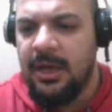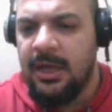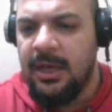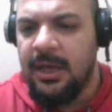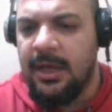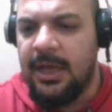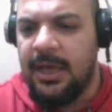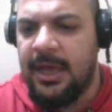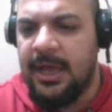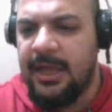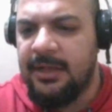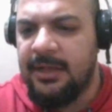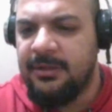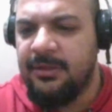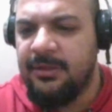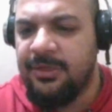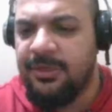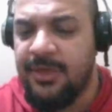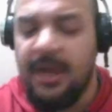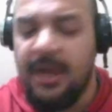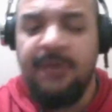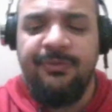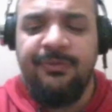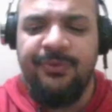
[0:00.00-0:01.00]
And
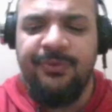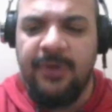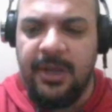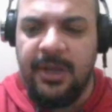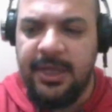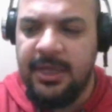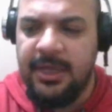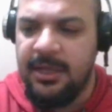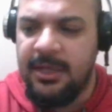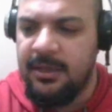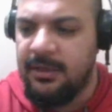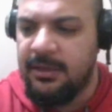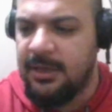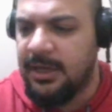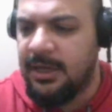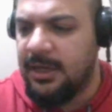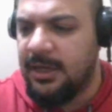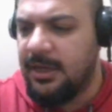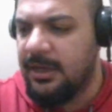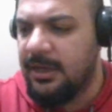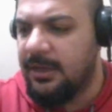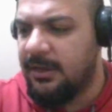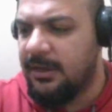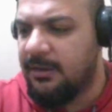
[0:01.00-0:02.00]
thankfully,
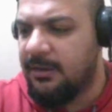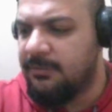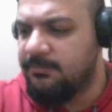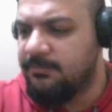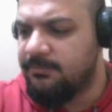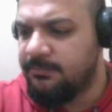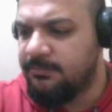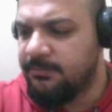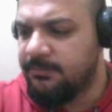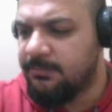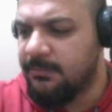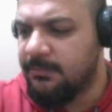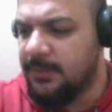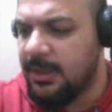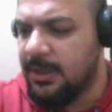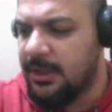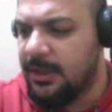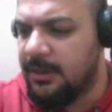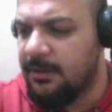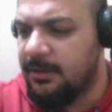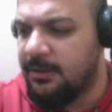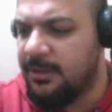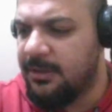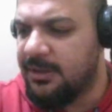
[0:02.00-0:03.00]

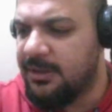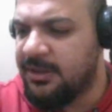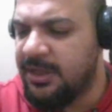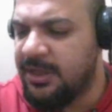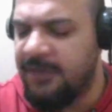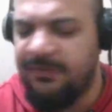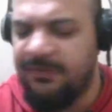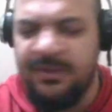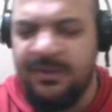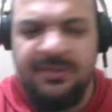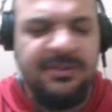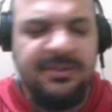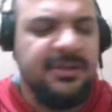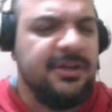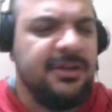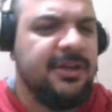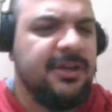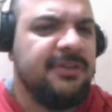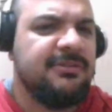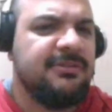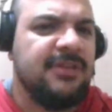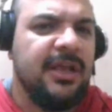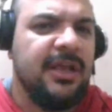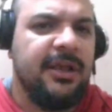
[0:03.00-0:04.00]
TV
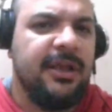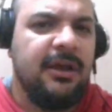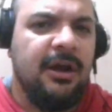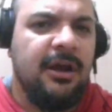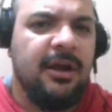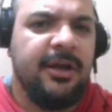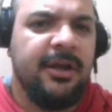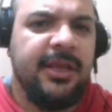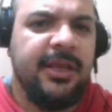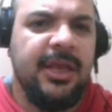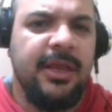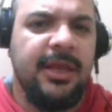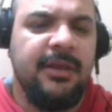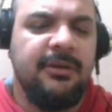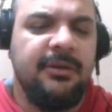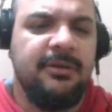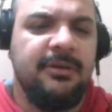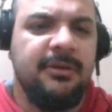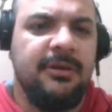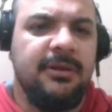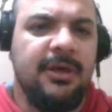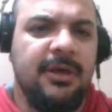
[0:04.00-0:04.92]
series like Arcane,